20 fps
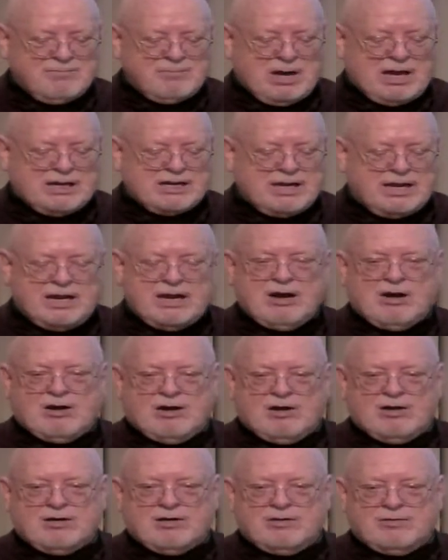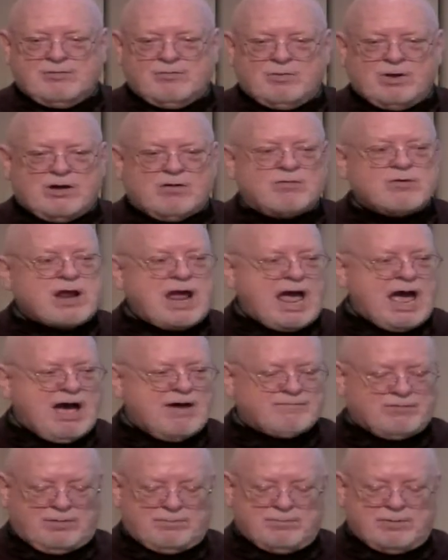But here, we don't
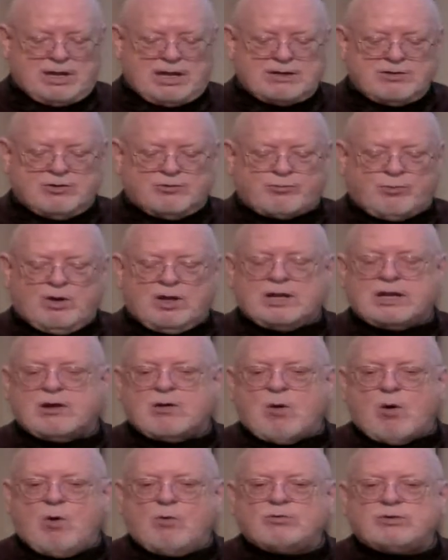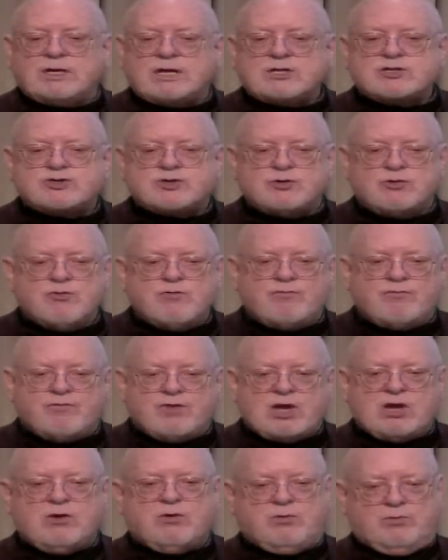have them. And there's really only two
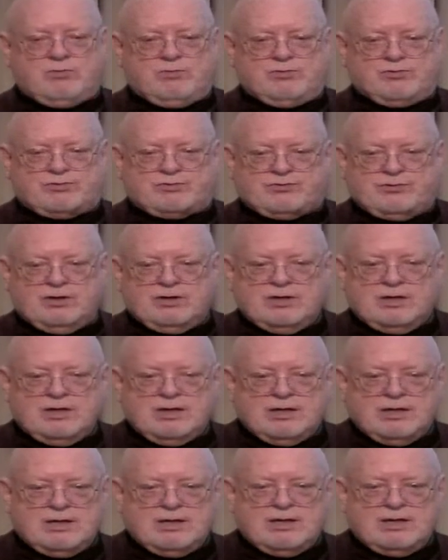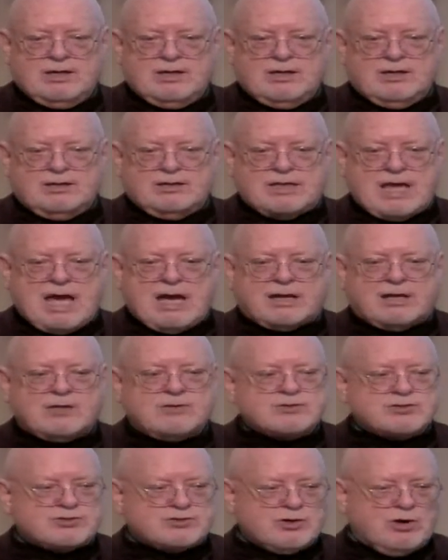views that
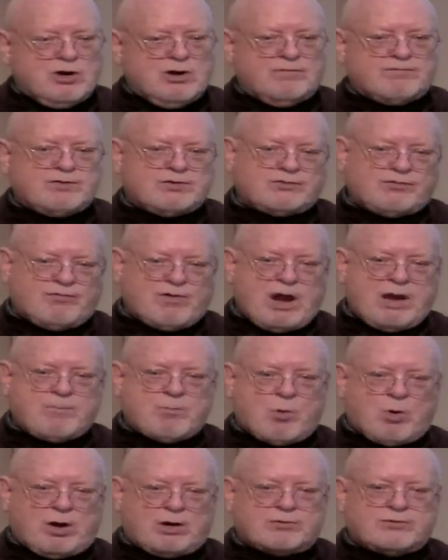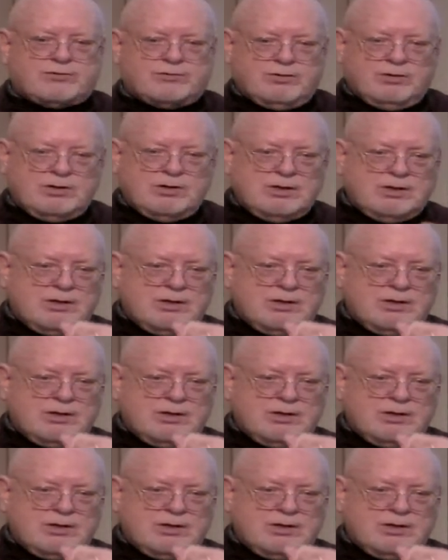can serve as frameworks